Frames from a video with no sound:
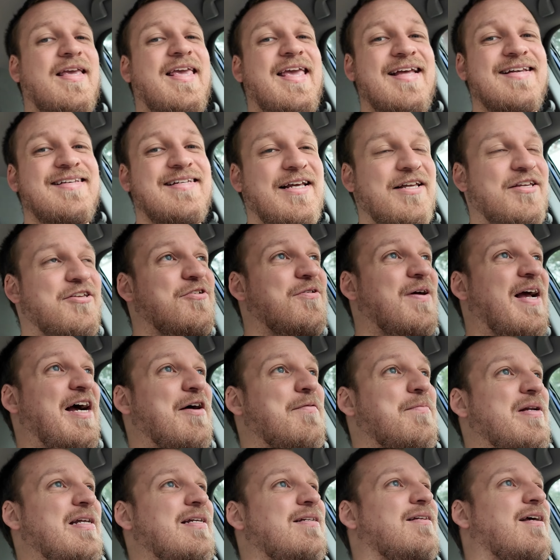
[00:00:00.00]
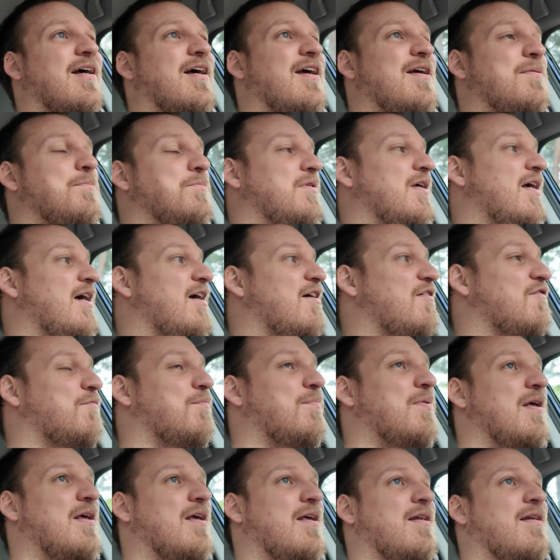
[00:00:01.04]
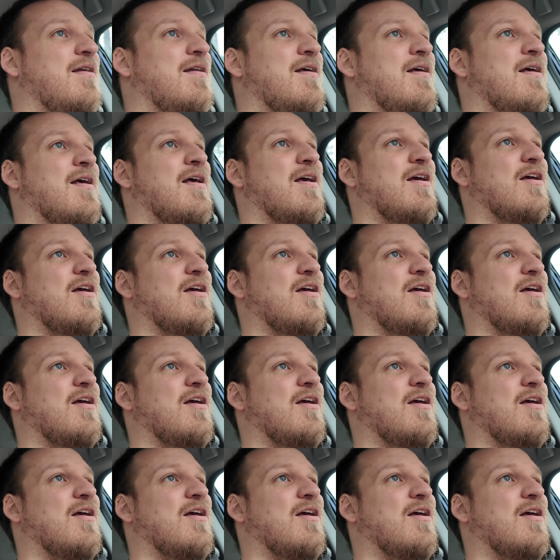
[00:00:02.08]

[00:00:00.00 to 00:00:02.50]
I can't tell you how many times I've been